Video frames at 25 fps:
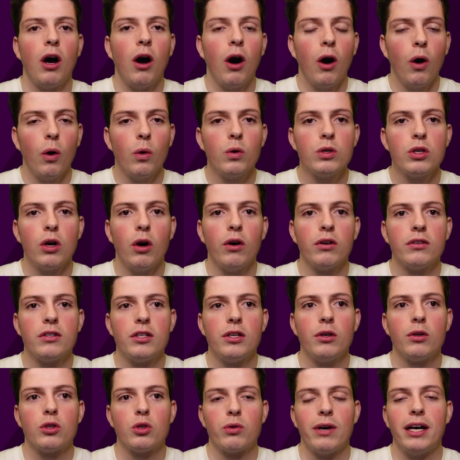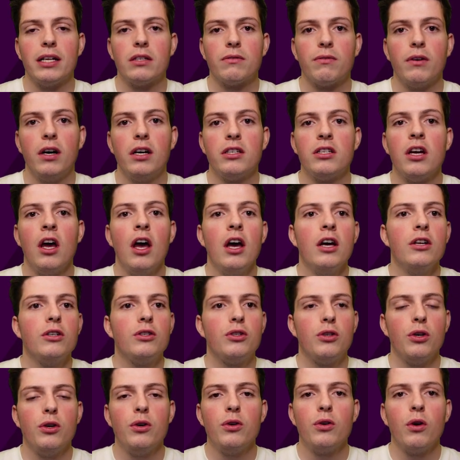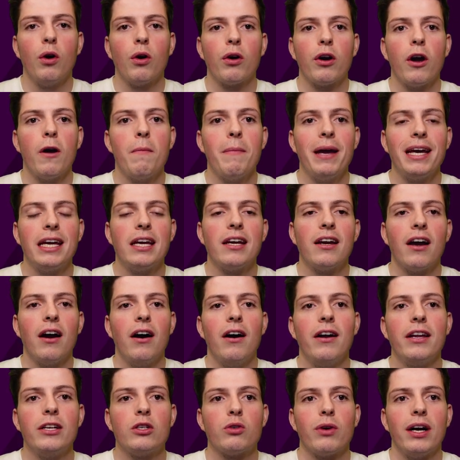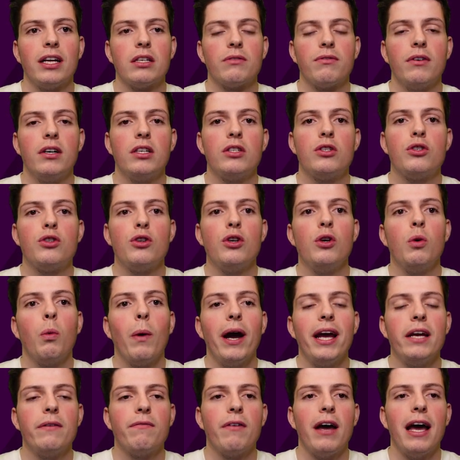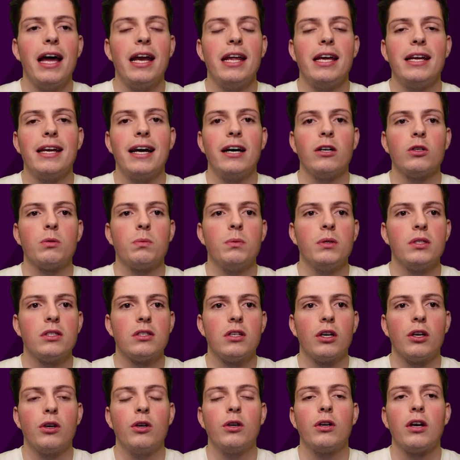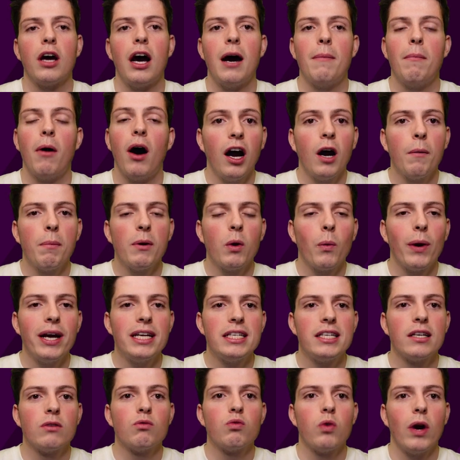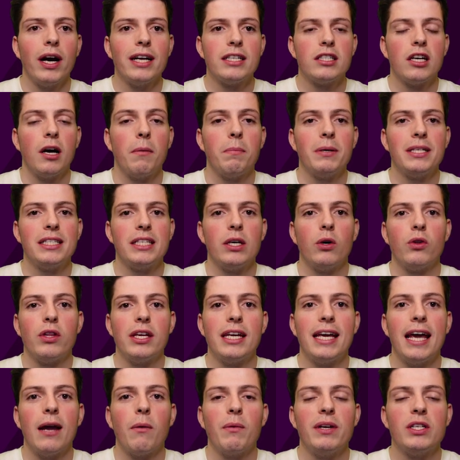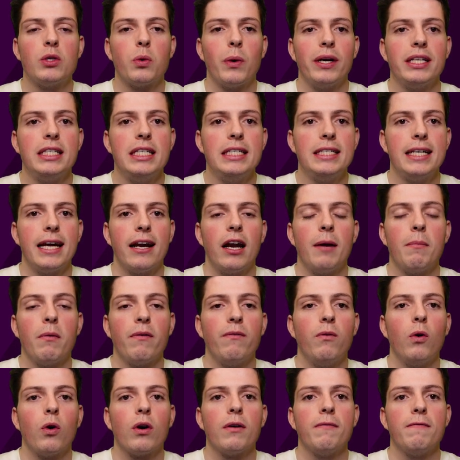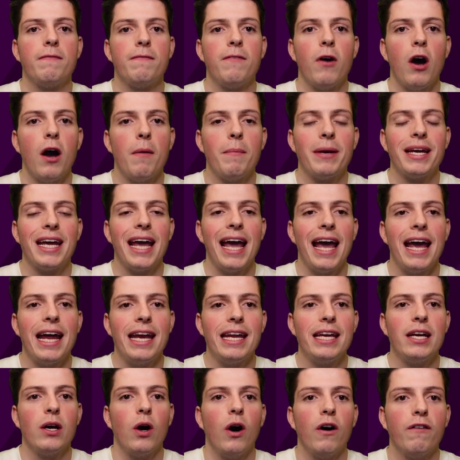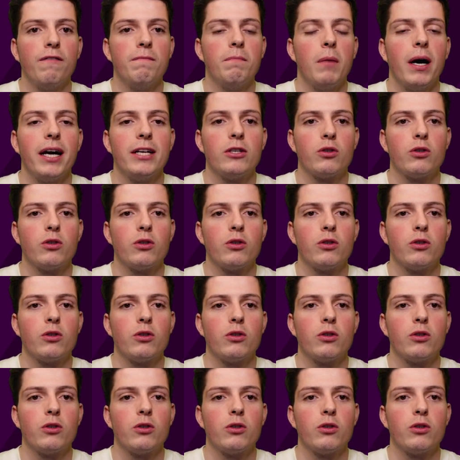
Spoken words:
hold on to your transfers. Do not go making early transfers. Do wait for any announcements that could come. I'll be waiting right up until the Game Week 20 deadline before confirming any of my